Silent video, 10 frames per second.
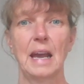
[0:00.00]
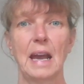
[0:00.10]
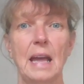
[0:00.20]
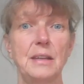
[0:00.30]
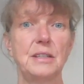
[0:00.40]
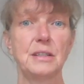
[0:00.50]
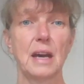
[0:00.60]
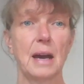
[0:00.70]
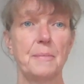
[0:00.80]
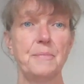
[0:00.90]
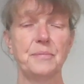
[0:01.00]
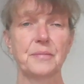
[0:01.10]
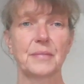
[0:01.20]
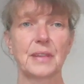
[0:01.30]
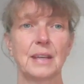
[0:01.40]
And
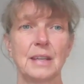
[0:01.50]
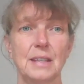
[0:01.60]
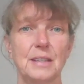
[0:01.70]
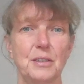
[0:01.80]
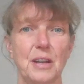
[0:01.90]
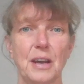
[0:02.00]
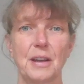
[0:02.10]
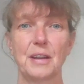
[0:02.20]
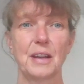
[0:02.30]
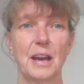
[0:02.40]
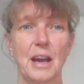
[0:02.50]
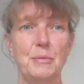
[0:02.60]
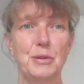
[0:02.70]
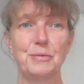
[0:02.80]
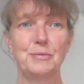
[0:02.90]
I
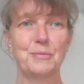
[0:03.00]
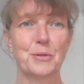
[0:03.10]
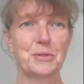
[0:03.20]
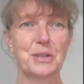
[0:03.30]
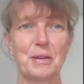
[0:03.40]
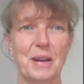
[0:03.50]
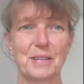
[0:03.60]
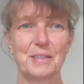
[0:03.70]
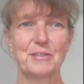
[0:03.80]
hope you've also